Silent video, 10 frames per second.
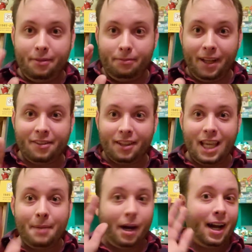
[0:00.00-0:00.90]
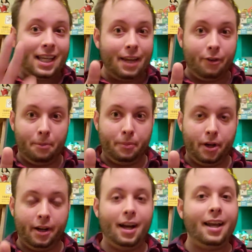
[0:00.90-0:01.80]
that's a game I gave up
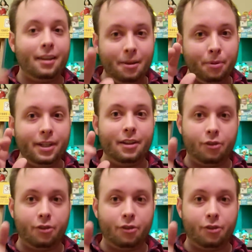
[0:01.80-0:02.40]
on. I completed